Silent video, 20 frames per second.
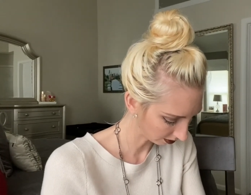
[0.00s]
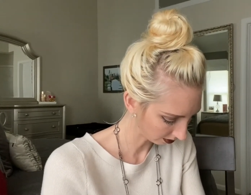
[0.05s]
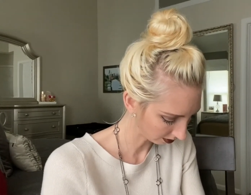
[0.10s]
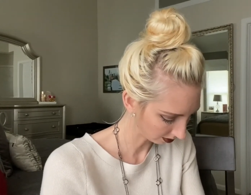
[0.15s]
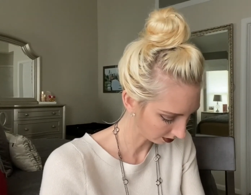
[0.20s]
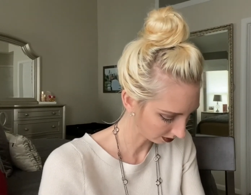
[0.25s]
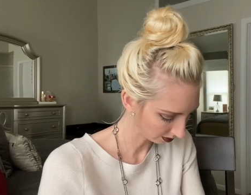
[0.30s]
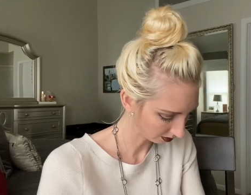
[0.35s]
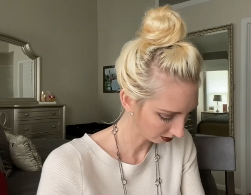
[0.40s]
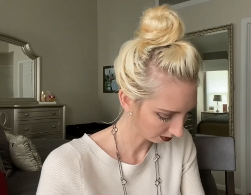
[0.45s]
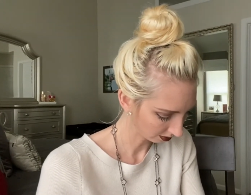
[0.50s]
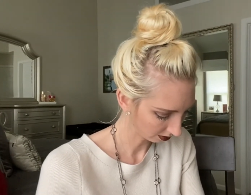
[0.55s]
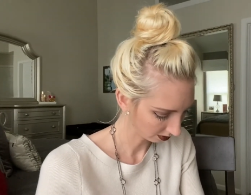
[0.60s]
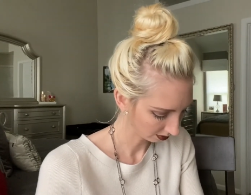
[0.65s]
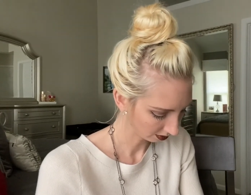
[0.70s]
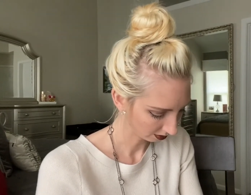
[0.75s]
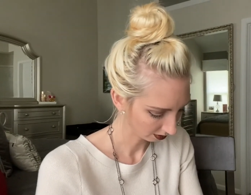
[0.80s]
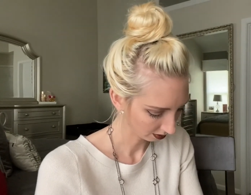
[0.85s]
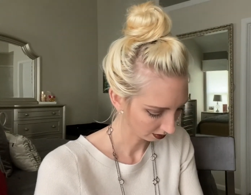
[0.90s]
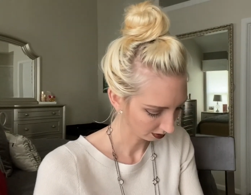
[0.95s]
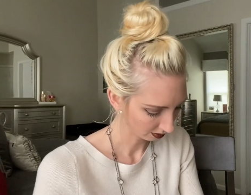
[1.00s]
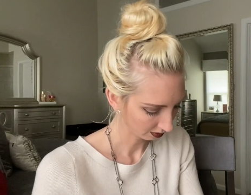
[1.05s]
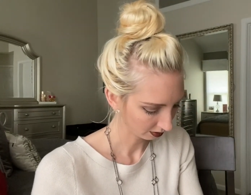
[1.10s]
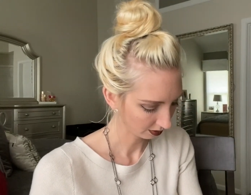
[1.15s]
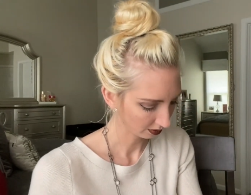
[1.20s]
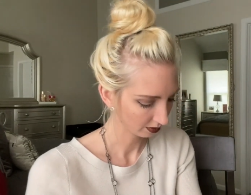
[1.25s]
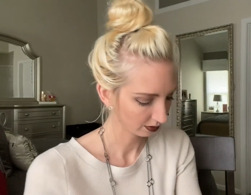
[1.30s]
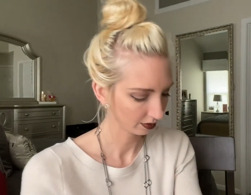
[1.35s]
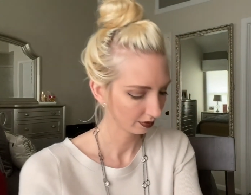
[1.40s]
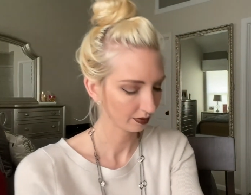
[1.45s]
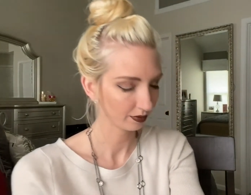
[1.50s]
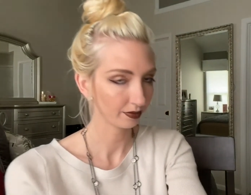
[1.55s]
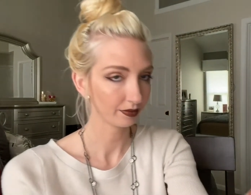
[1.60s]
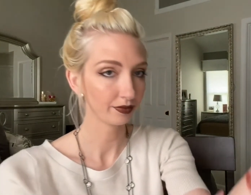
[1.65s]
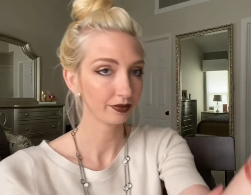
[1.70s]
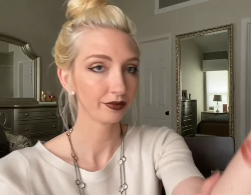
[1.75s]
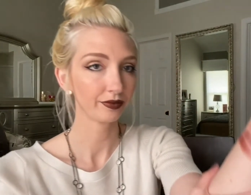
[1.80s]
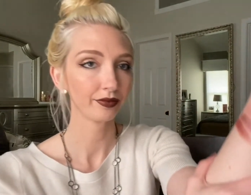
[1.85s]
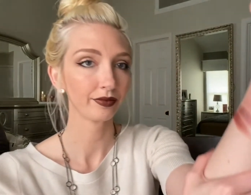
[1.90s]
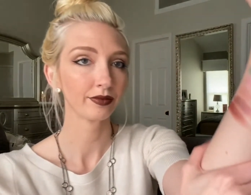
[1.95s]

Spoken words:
Nothing is said.